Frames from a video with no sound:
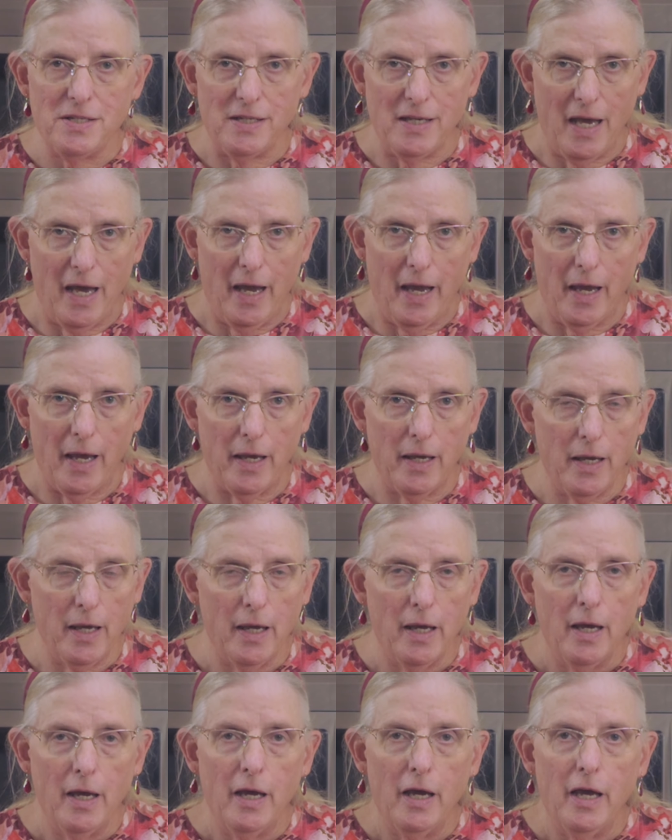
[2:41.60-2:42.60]
egg
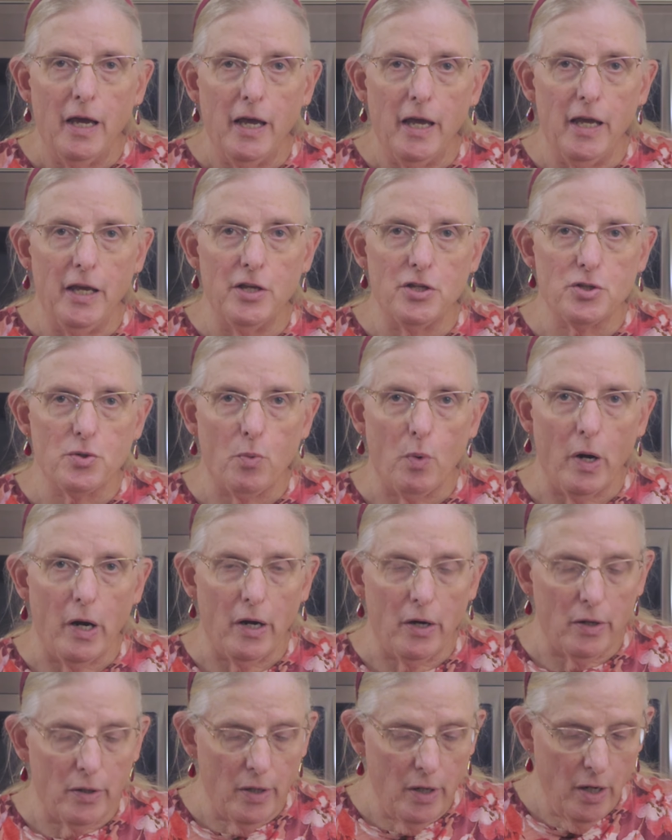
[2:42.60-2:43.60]
is
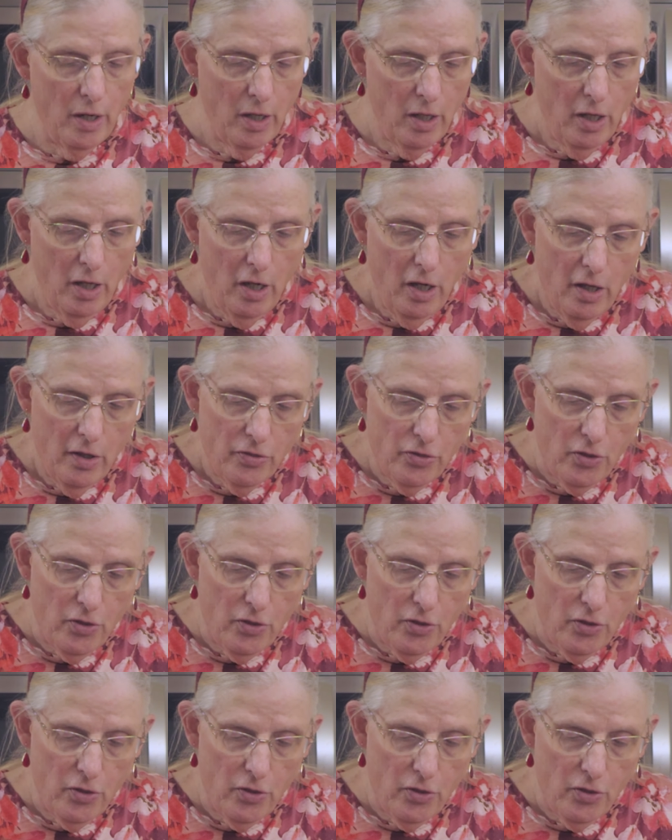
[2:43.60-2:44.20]
where the